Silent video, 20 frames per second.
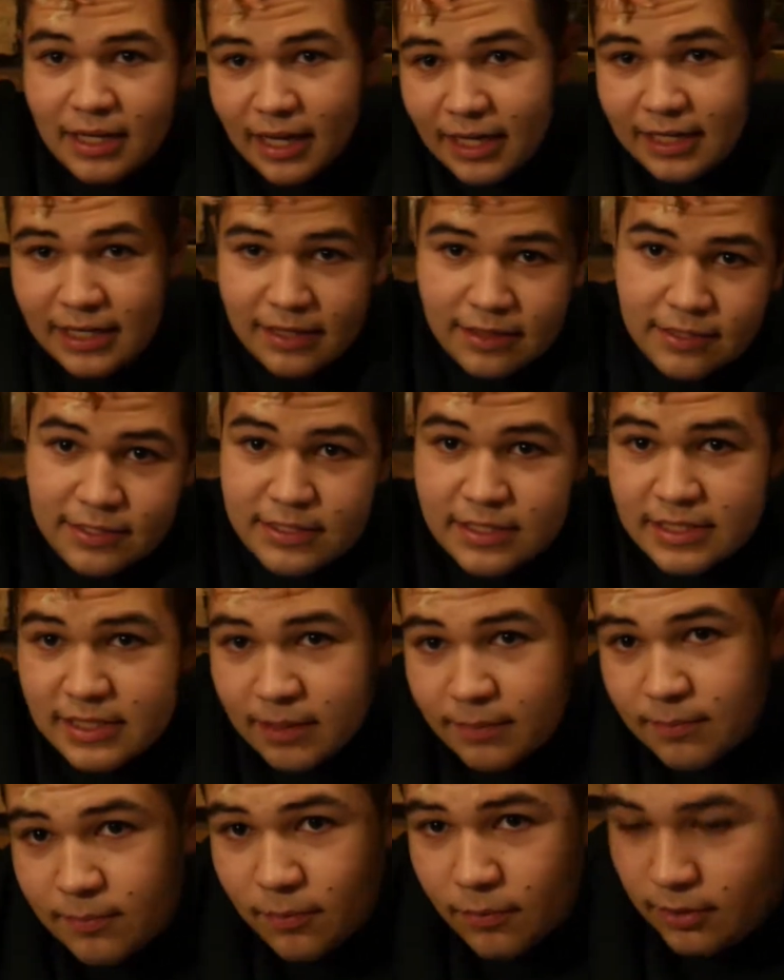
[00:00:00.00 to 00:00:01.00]
There's
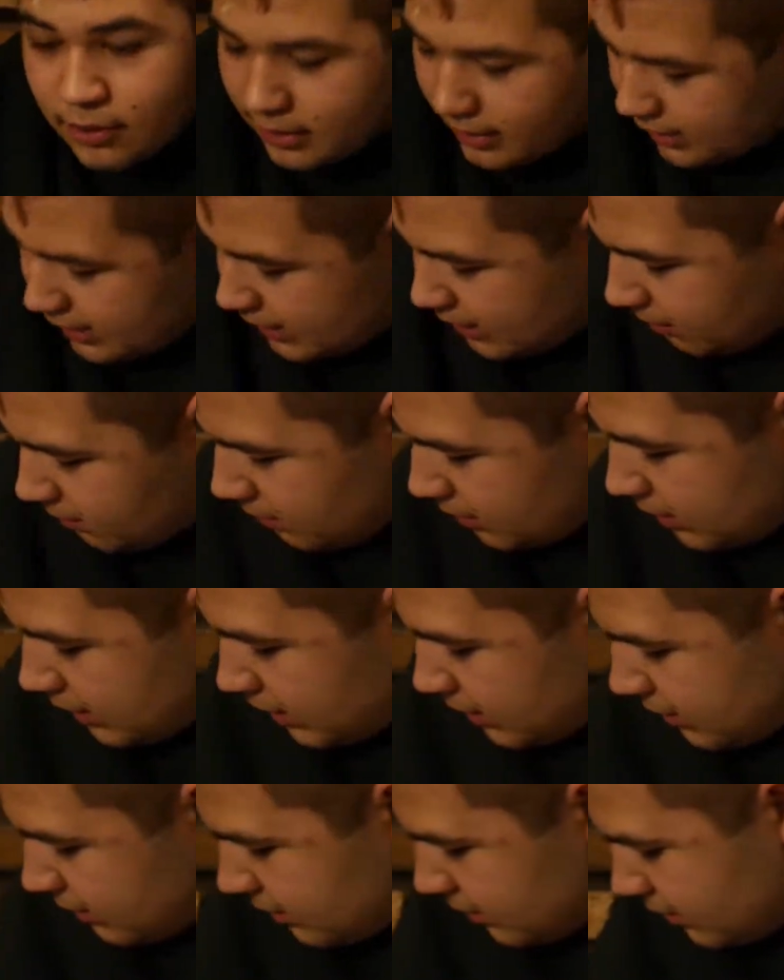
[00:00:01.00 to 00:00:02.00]
some more I need to put
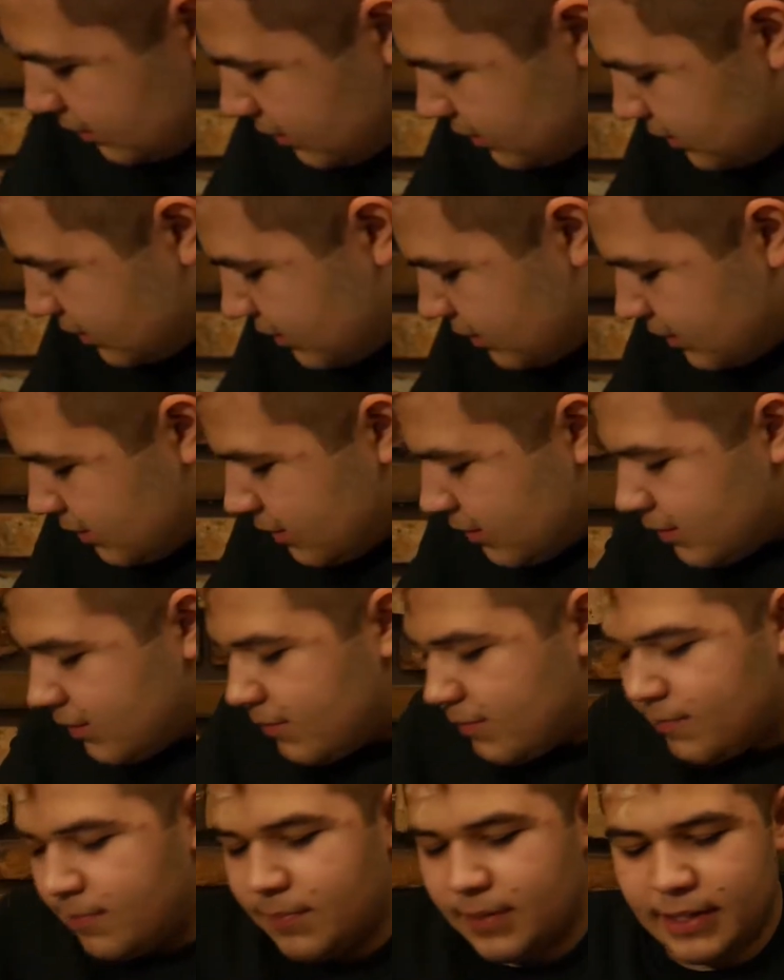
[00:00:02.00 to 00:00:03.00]
in.
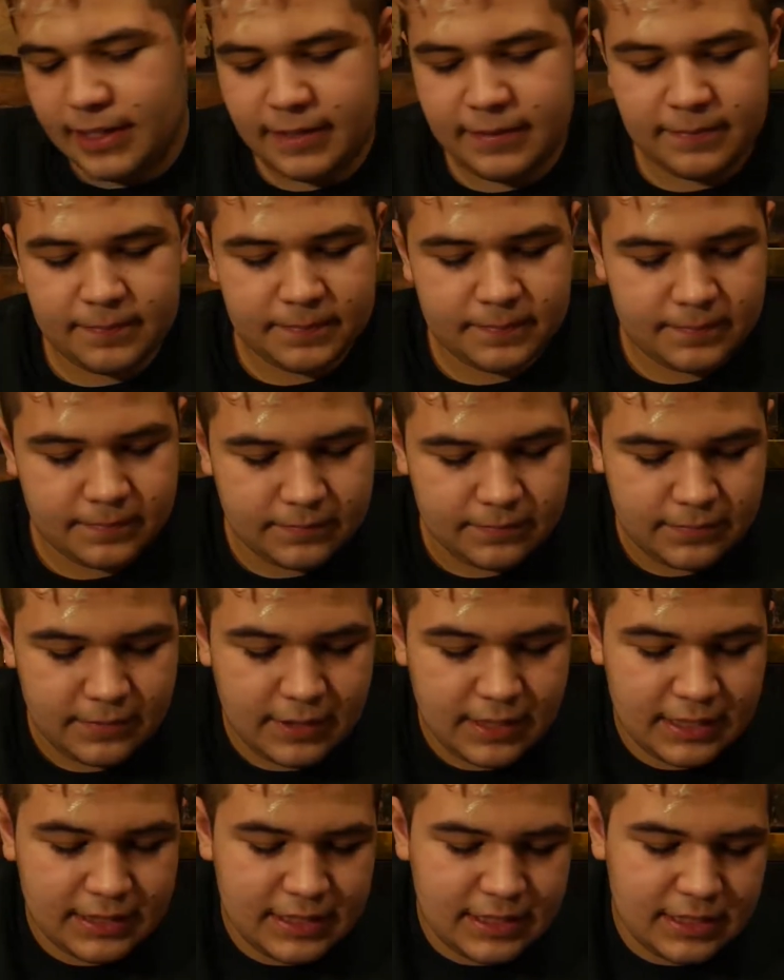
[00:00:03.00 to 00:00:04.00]
But
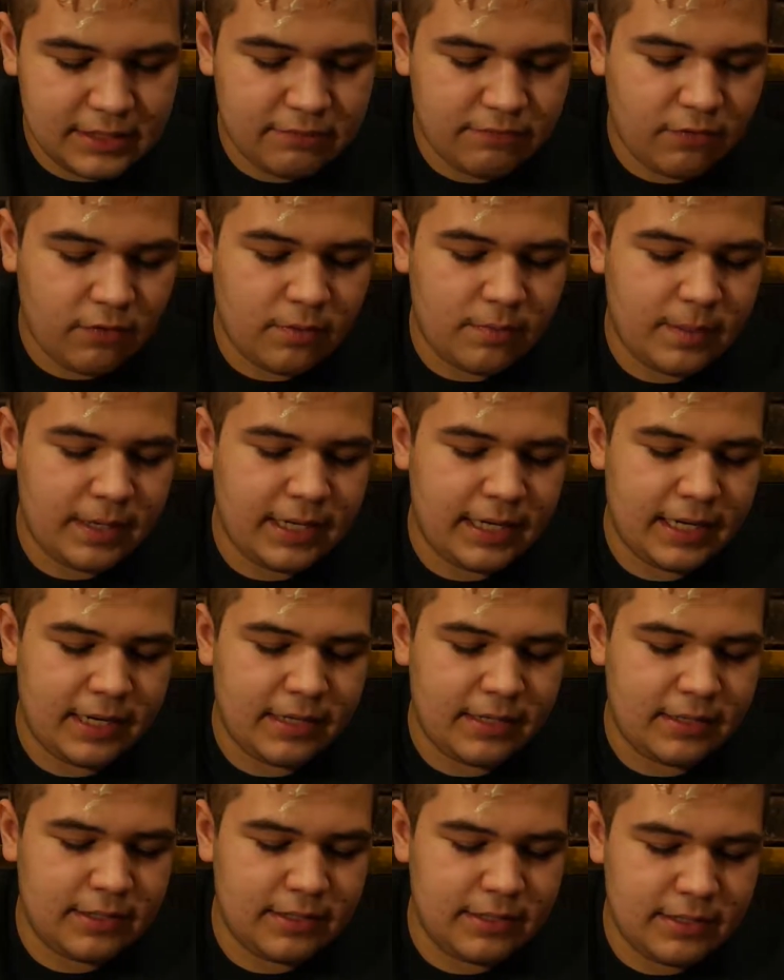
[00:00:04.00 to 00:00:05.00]
this is for my
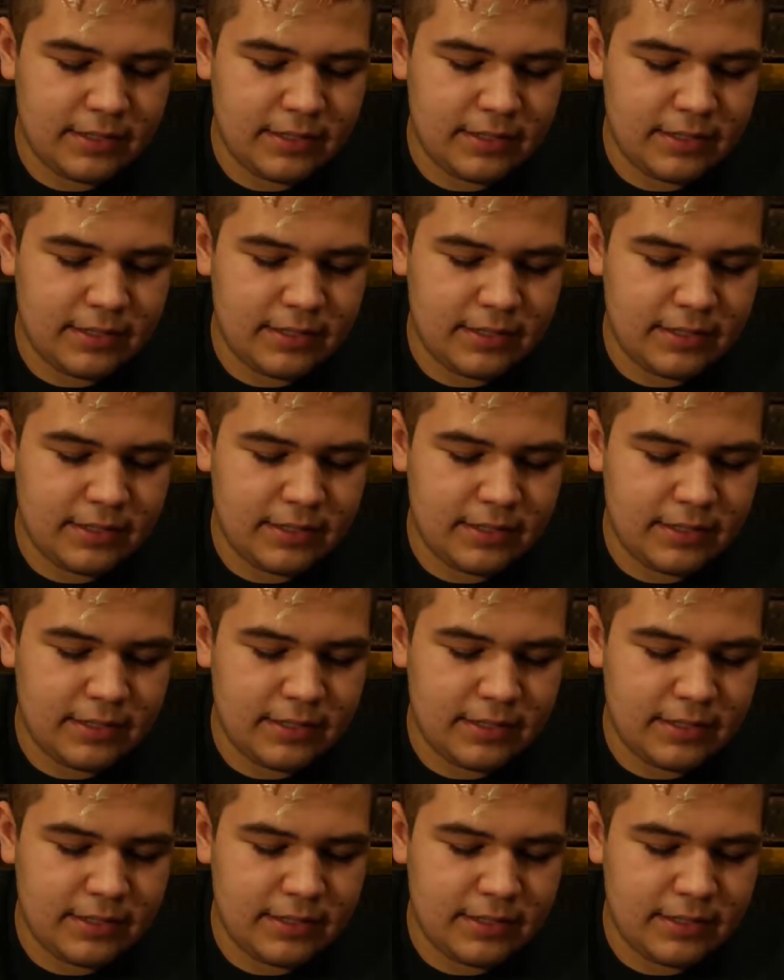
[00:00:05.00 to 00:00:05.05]
hair.